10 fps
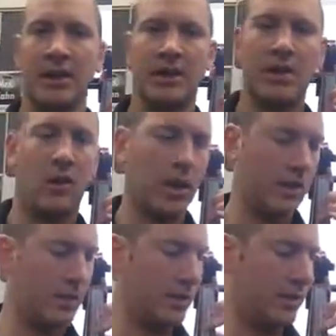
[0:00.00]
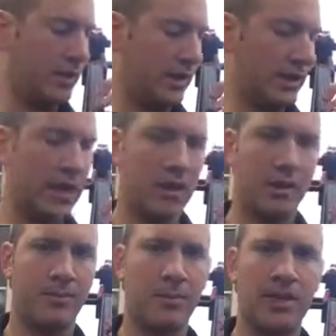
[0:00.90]
So why don't we do this
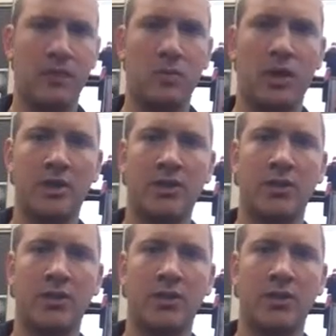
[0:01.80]
together? Put down 1,